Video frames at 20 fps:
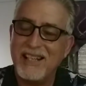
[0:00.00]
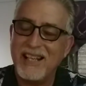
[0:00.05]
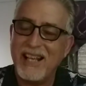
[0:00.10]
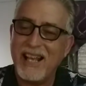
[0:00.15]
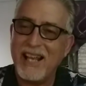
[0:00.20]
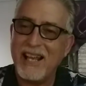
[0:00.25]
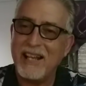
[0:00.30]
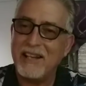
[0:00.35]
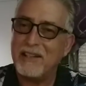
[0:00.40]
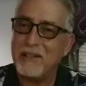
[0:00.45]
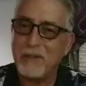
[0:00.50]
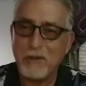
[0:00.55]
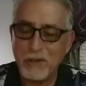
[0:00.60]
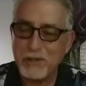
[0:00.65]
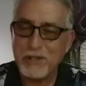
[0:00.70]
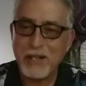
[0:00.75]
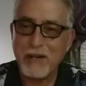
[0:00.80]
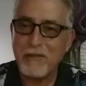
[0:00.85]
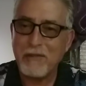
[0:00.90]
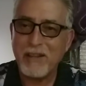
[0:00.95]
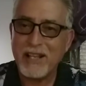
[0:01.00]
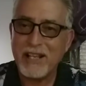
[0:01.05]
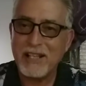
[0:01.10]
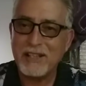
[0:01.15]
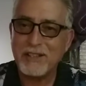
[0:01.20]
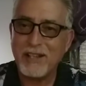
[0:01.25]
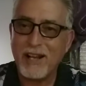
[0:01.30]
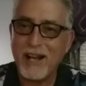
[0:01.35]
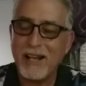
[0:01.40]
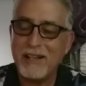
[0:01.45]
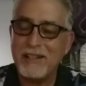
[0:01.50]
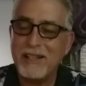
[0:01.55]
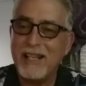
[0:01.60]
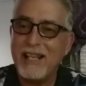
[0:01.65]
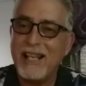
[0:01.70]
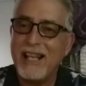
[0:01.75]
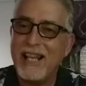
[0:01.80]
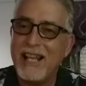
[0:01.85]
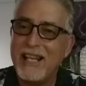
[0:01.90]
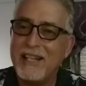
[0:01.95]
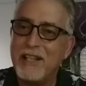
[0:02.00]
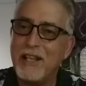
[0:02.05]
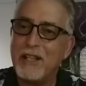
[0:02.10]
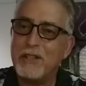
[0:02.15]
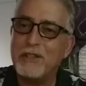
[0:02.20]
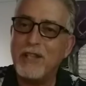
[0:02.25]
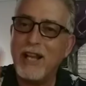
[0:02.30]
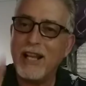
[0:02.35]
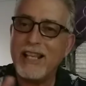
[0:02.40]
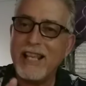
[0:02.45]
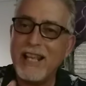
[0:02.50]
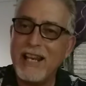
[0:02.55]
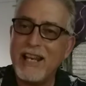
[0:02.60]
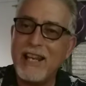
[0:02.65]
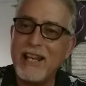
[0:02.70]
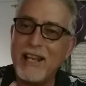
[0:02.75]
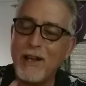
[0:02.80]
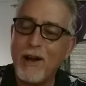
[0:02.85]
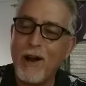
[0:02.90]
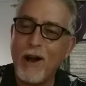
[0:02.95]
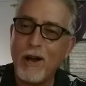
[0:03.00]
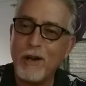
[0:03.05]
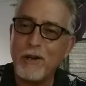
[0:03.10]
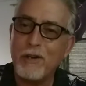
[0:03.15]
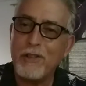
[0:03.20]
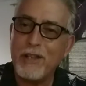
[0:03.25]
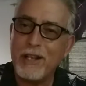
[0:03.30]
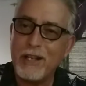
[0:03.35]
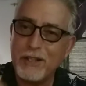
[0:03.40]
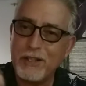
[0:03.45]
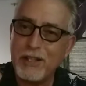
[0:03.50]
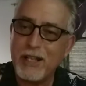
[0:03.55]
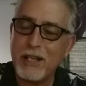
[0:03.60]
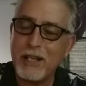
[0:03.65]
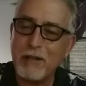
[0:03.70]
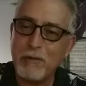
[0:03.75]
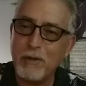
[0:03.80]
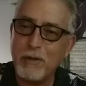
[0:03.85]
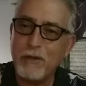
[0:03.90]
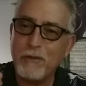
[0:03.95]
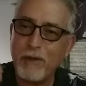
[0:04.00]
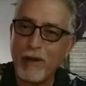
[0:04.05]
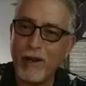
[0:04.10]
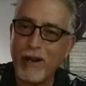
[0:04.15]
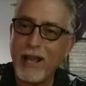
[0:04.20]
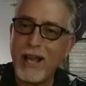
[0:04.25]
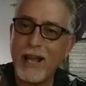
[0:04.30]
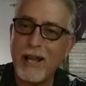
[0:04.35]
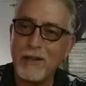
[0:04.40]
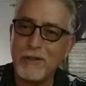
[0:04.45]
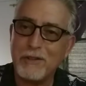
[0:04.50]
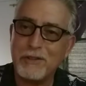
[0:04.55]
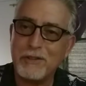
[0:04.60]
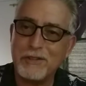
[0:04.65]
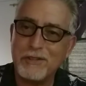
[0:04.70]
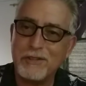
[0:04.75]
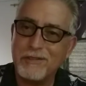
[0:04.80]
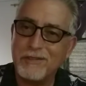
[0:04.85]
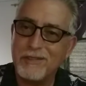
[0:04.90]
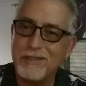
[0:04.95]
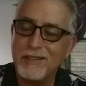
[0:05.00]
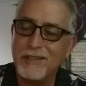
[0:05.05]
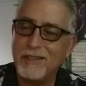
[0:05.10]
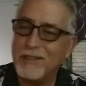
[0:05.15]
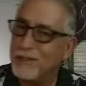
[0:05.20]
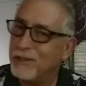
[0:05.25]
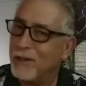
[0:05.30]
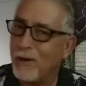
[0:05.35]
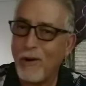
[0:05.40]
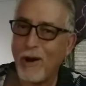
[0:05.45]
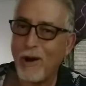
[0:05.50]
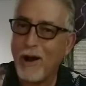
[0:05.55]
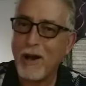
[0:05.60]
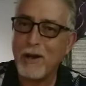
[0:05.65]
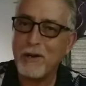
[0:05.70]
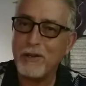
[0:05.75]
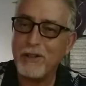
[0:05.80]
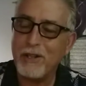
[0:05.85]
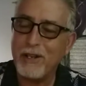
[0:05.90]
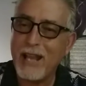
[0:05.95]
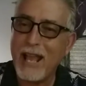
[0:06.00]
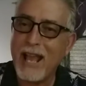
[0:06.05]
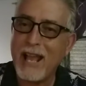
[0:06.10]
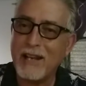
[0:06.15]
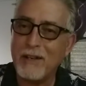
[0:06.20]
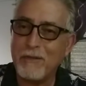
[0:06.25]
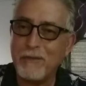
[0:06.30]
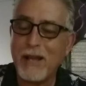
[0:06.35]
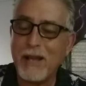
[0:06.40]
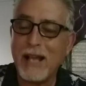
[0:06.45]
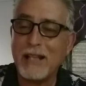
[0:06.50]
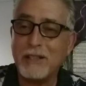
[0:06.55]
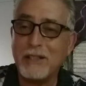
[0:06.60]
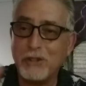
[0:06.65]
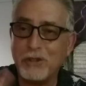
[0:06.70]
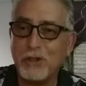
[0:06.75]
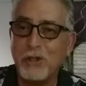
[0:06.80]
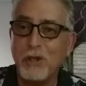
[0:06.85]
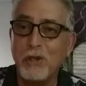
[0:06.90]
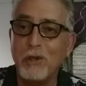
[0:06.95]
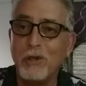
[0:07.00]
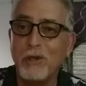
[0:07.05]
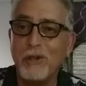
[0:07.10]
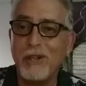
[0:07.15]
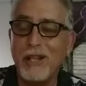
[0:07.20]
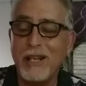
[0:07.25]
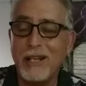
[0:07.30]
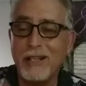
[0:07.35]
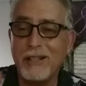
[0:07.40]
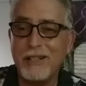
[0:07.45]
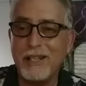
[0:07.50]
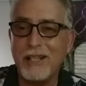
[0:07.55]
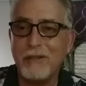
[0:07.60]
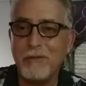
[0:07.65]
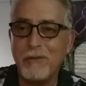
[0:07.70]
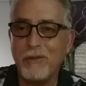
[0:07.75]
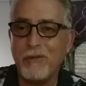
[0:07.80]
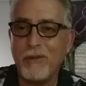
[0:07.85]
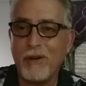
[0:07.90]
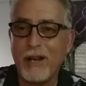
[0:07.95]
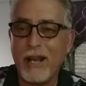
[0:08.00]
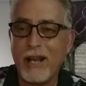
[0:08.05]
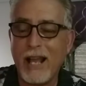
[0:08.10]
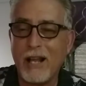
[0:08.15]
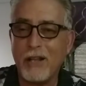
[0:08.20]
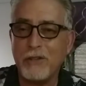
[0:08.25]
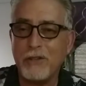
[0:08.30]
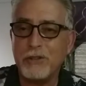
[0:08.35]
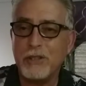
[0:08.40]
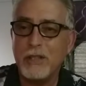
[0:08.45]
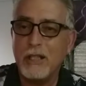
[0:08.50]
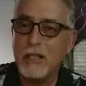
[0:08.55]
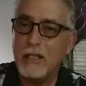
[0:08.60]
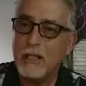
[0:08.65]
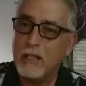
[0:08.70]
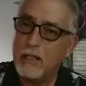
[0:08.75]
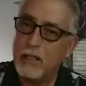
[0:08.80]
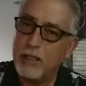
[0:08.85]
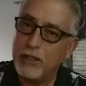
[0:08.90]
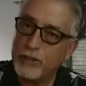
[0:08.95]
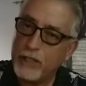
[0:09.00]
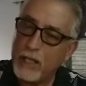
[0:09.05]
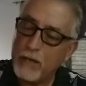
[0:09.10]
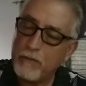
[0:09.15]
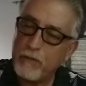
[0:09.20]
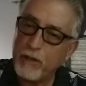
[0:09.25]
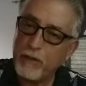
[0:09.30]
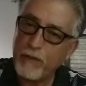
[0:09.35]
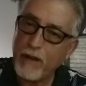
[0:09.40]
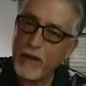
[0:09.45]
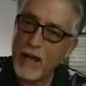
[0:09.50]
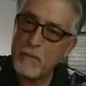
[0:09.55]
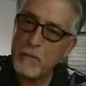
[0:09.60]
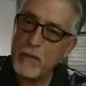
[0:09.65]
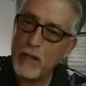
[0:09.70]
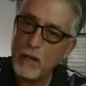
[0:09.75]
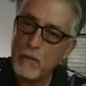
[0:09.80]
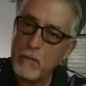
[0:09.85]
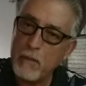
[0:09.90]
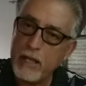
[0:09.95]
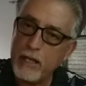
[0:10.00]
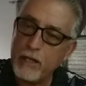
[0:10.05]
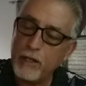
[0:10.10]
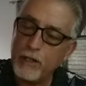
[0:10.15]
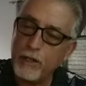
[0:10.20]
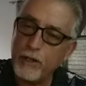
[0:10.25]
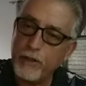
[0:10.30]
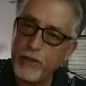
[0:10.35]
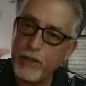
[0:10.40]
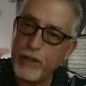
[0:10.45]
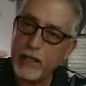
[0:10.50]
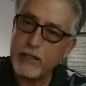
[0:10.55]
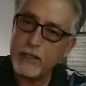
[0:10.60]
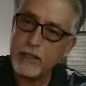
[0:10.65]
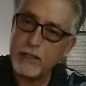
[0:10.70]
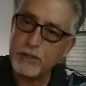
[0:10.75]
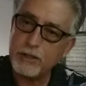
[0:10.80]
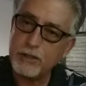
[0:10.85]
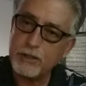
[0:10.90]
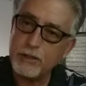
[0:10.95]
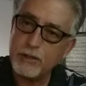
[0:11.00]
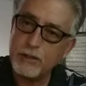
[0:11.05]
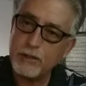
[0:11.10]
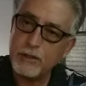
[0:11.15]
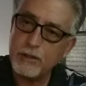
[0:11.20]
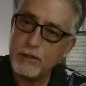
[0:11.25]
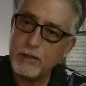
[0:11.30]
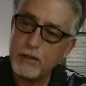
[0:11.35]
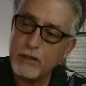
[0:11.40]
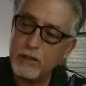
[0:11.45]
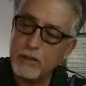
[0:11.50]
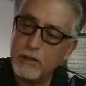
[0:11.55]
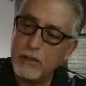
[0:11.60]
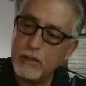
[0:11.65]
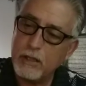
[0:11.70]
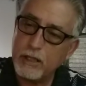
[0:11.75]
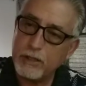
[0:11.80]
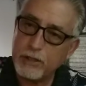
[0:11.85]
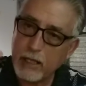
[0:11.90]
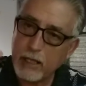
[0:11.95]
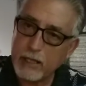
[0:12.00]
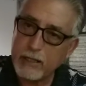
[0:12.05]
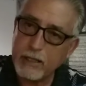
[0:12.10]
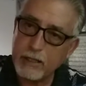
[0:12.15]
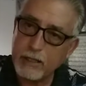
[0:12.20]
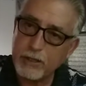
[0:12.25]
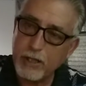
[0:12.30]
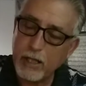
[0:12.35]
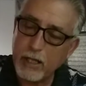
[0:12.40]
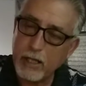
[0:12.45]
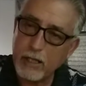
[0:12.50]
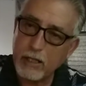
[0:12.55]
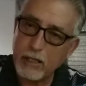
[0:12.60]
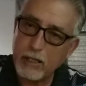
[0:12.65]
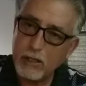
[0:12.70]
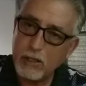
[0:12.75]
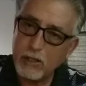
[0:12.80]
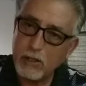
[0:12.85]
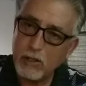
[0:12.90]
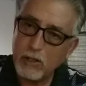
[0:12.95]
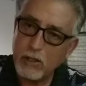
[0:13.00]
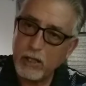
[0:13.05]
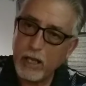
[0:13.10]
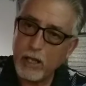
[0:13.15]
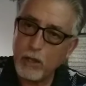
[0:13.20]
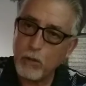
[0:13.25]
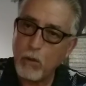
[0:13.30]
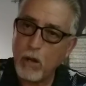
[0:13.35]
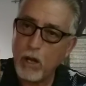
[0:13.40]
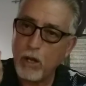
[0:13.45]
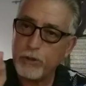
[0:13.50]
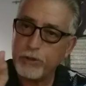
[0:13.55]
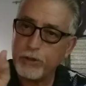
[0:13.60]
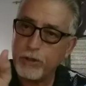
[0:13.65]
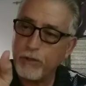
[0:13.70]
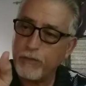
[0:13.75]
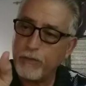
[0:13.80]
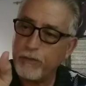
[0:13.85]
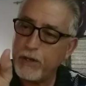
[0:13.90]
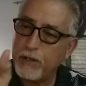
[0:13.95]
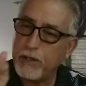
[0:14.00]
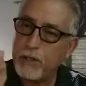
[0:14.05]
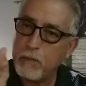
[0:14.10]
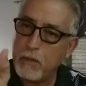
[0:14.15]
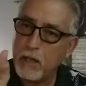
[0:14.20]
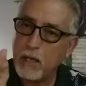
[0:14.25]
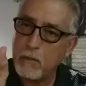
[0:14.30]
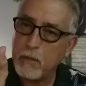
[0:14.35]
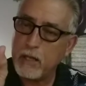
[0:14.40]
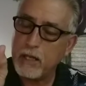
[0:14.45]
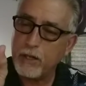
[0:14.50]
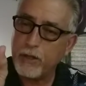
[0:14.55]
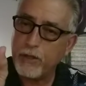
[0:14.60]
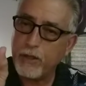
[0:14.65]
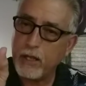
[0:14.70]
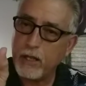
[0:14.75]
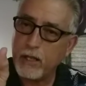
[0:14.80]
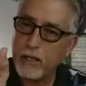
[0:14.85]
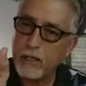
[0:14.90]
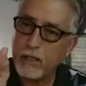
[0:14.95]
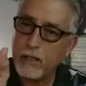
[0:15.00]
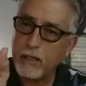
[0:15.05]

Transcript: And of course everything gets hot. It does not get any hotter than a tin roof on a house. No hotter than that. In fact, it's cooler than a tin roof on a house. 75 millimeter thickness. It's like this thick. And the walls are 50 millimeter thick.